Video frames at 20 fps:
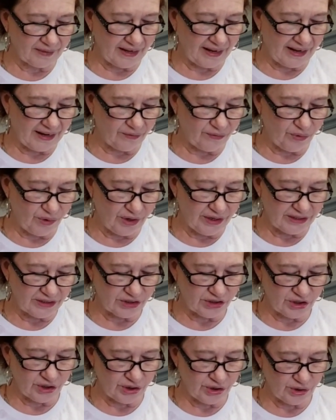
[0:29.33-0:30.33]
I
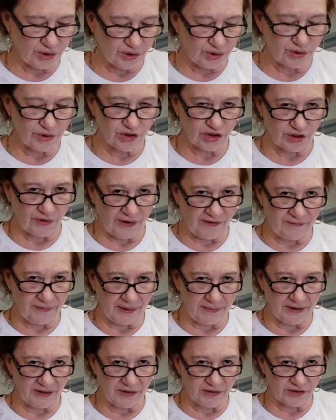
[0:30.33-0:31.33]
want to show off
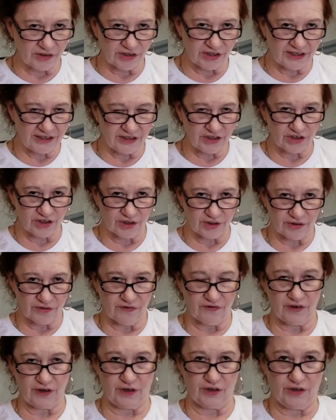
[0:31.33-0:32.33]
my Mother's Day shirt
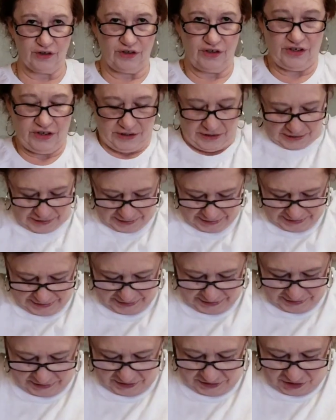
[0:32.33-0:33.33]
first.
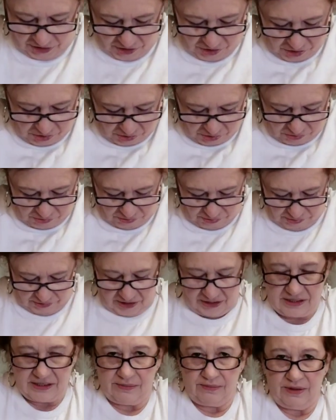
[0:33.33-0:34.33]
So
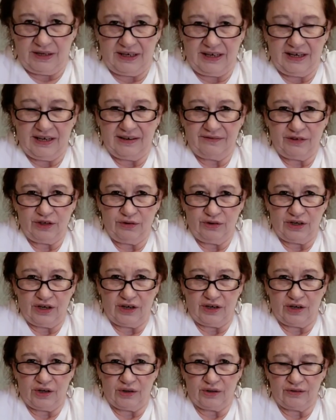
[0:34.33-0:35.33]
as many of you
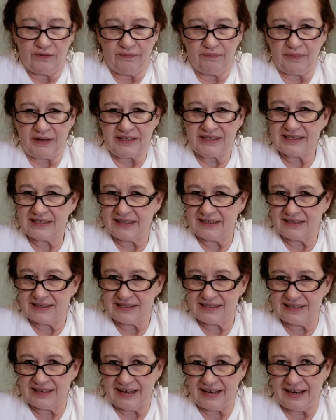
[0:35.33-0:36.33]
know, my son
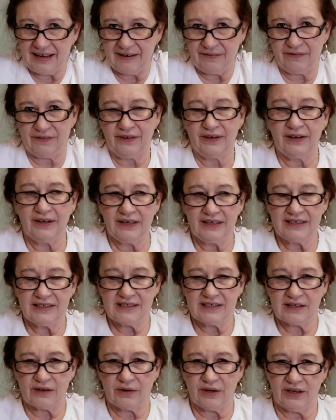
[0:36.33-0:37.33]
is deaf.
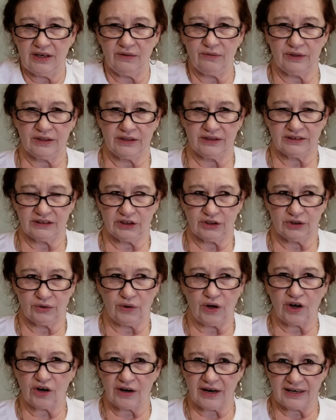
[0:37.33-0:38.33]
So he went
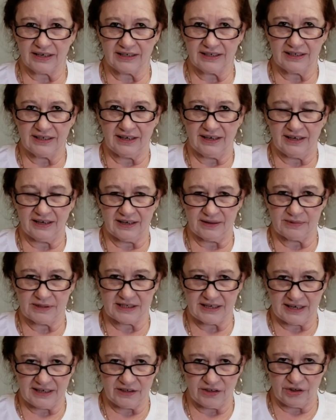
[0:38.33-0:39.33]
to RIT in
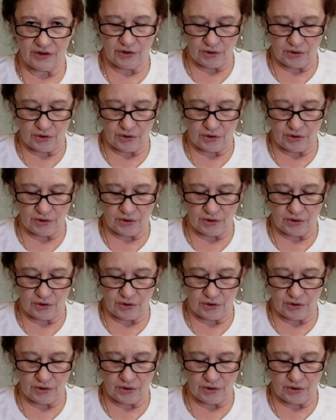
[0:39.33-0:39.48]
upstate New